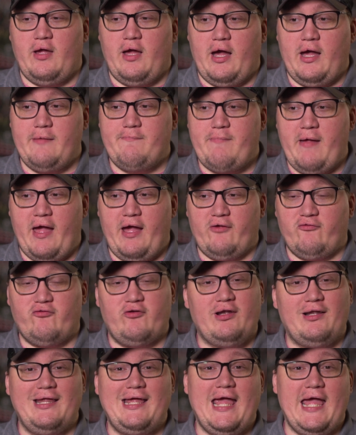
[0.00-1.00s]
I
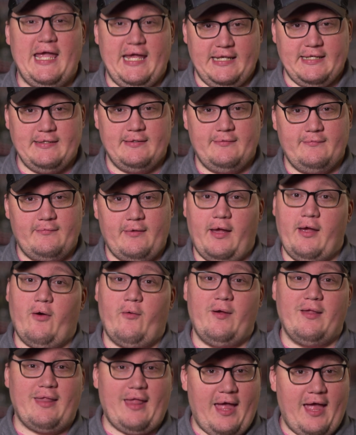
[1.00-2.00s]
passionately hate. I
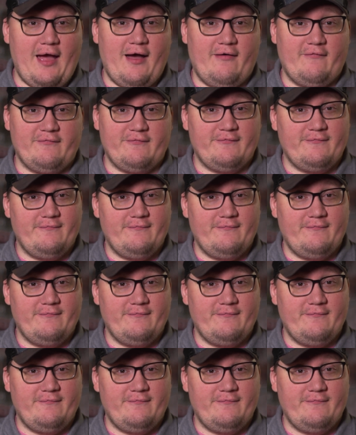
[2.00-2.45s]
always have.